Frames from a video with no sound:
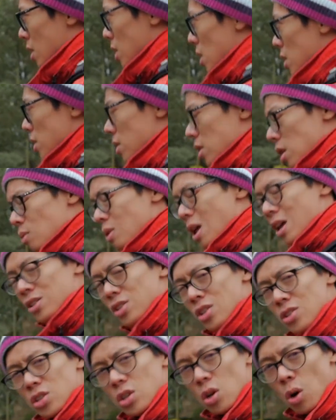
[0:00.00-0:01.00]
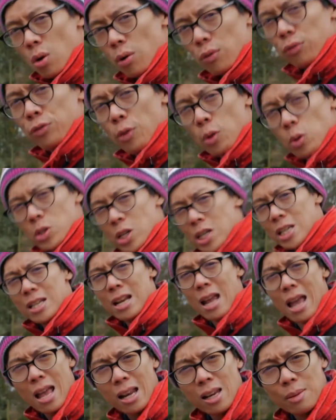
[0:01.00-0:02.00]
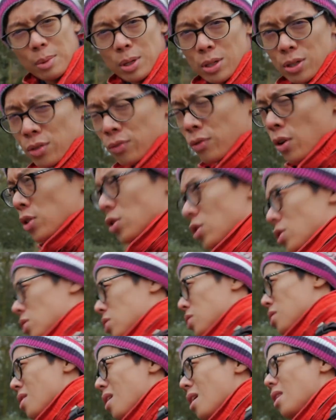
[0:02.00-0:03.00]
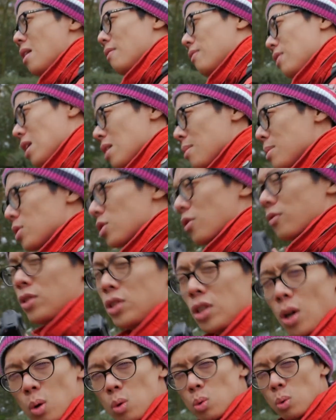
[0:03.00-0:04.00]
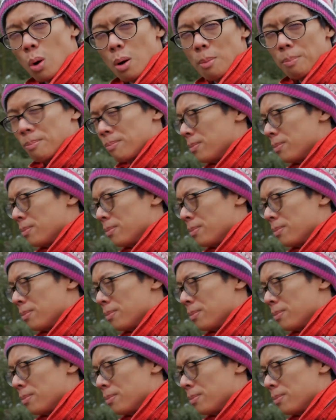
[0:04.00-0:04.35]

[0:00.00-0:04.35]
The new lens has got 14 elements versus 11 elements of the old one.